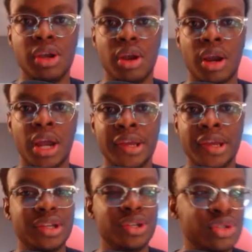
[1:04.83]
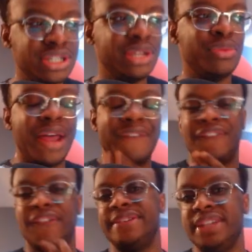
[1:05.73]
All right. Usually, when I
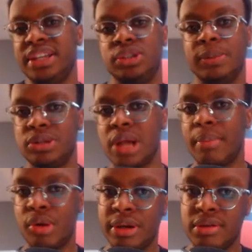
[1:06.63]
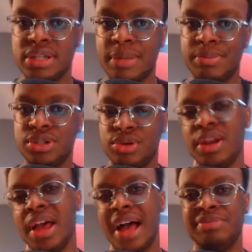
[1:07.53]
first see a Super Dragon Ball Heroes episode,
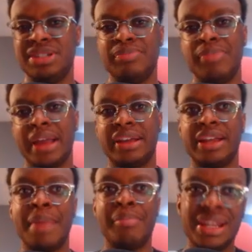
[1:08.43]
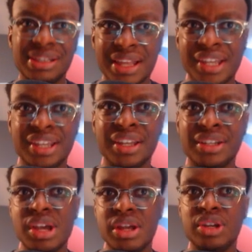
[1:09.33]
I'm sit back and I might like it,
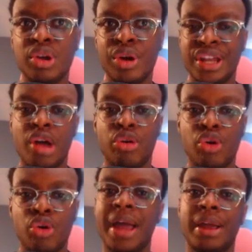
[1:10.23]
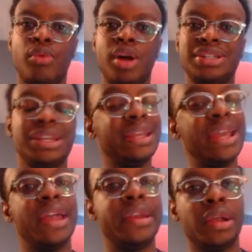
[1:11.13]
you know, and then I'll go back and watch it
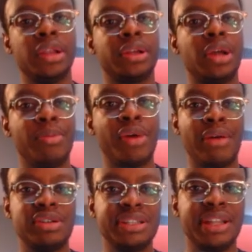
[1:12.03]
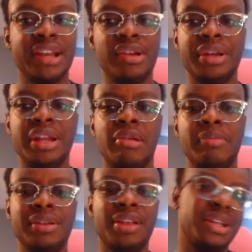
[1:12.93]
again a couple hours later, and then I'll be
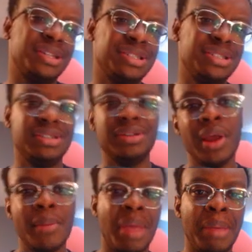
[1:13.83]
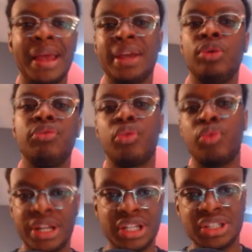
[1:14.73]
like, eh, maybe I
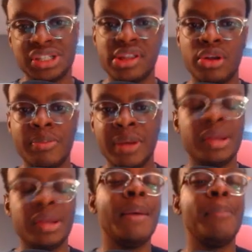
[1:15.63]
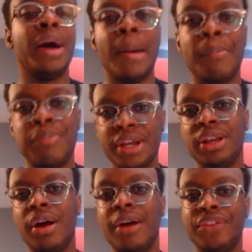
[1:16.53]
overrated this a little bit. But I'm pretty
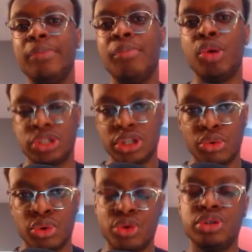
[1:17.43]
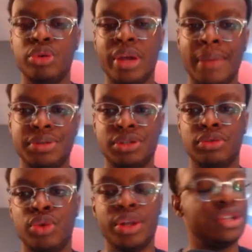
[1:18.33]
confident most of y'all will enjoy episode
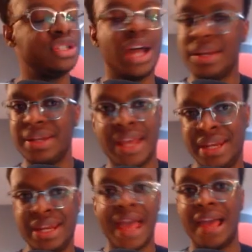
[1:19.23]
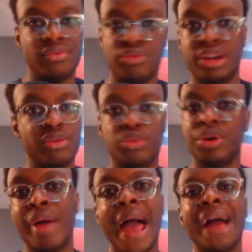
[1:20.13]
one. There's not any like real
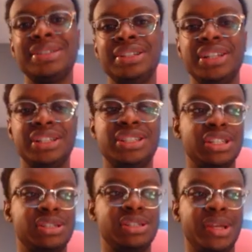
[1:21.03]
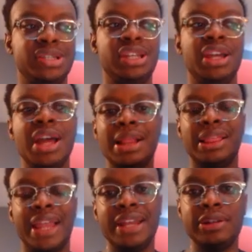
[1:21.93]
action. It's just basically
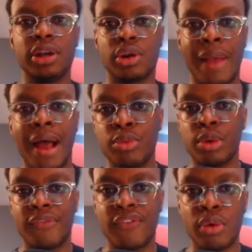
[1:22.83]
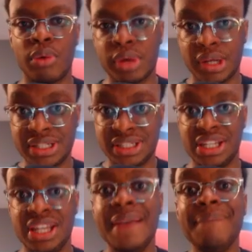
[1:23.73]
laying the groundwork for what we're gonna
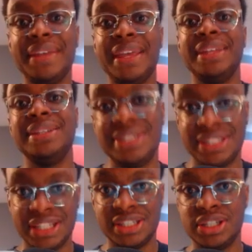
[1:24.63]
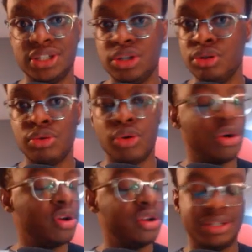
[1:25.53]
see in season two
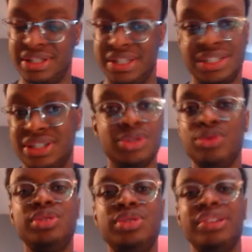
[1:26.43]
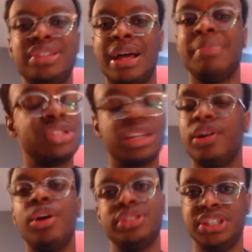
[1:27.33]
or this new series. I'm just gonna
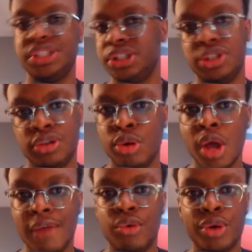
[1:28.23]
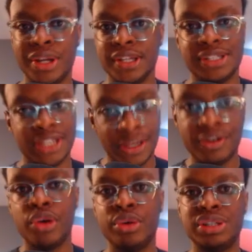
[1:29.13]
call it season two for what it is. Even
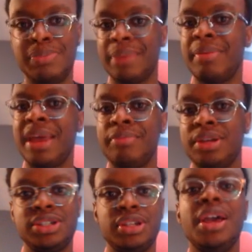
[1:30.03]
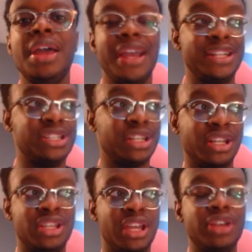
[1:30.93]
though it's Big Bang Mission, it's a
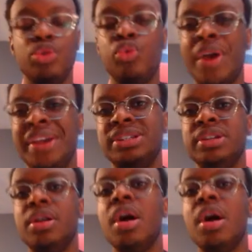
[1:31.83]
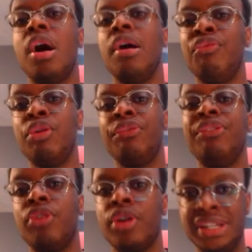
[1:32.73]
continuation of what we've
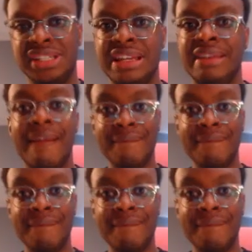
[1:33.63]
already seen.